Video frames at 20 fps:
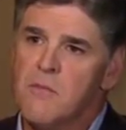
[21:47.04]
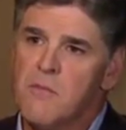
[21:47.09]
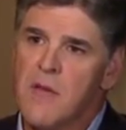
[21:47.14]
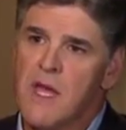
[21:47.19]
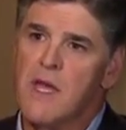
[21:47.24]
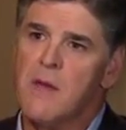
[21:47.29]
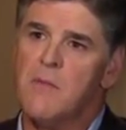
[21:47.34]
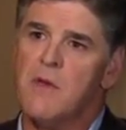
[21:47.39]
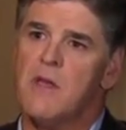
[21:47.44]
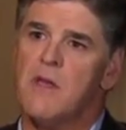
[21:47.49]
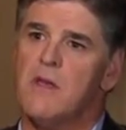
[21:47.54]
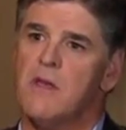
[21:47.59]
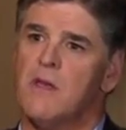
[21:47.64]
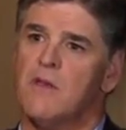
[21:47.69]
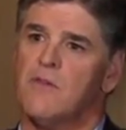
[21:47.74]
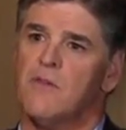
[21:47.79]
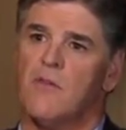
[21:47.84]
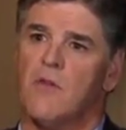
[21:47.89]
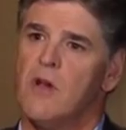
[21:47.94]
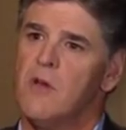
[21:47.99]
maybe,
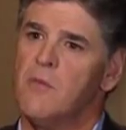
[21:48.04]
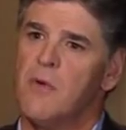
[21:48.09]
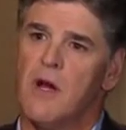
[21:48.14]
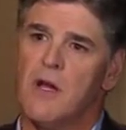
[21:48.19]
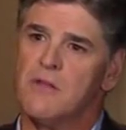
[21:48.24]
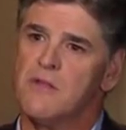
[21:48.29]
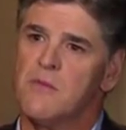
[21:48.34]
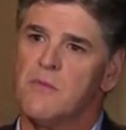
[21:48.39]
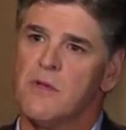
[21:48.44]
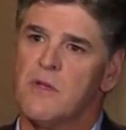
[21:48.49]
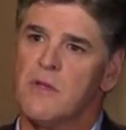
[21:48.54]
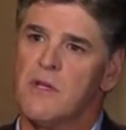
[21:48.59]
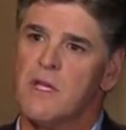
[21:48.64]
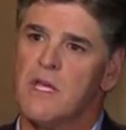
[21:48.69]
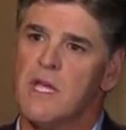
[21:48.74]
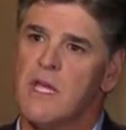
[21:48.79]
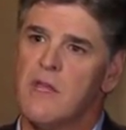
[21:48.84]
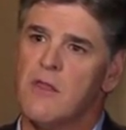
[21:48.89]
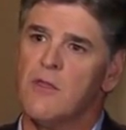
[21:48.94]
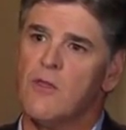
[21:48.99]
is there any possibility
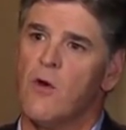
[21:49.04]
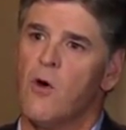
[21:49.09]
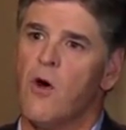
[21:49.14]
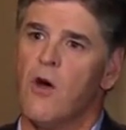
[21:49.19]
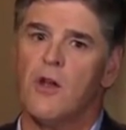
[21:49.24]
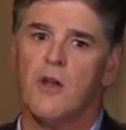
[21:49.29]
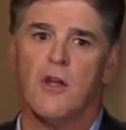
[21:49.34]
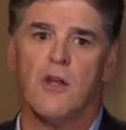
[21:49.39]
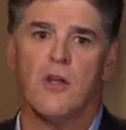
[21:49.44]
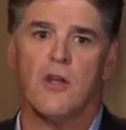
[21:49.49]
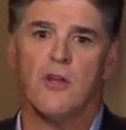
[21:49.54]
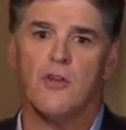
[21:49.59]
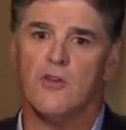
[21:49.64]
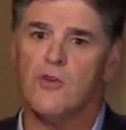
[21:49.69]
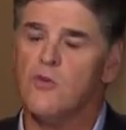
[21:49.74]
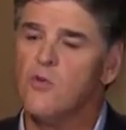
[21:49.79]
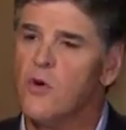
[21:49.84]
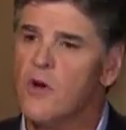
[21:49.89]
he thought you